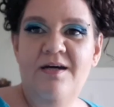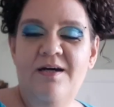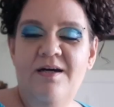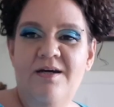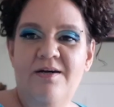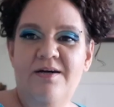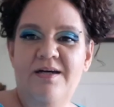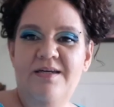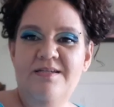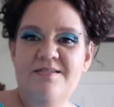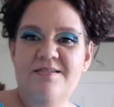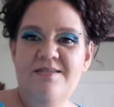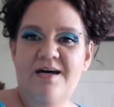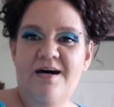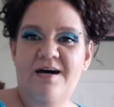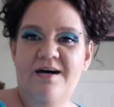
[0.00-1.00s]
What is
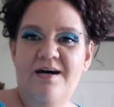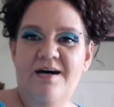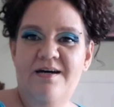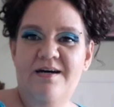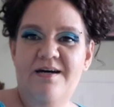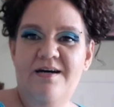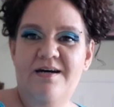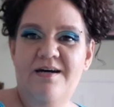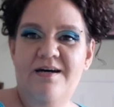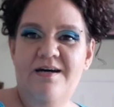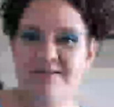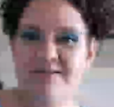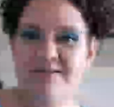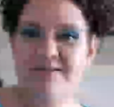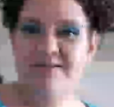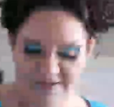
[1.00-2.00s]
that?
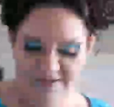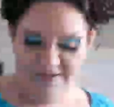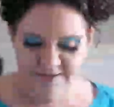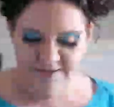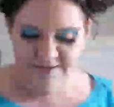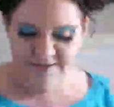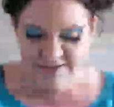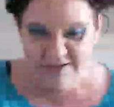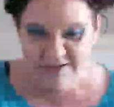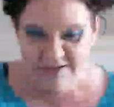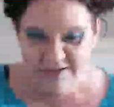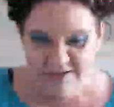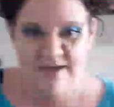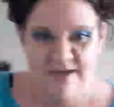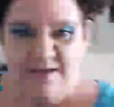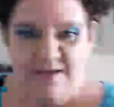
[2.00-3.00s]
Okay.
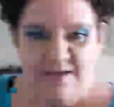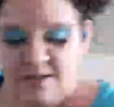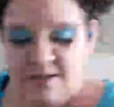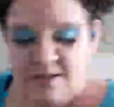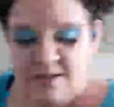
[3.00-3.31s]
Alright, so